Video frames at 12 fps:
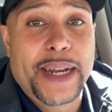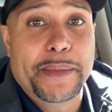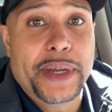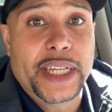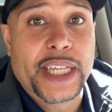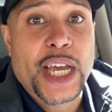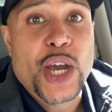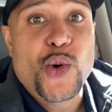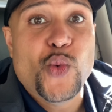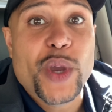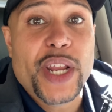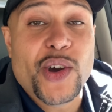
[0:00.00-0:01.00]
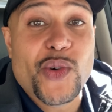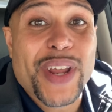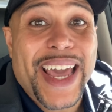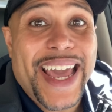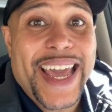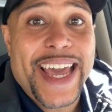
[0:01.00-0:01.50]
of money. We don't
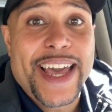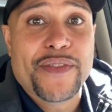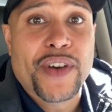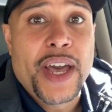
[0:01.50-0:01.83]
have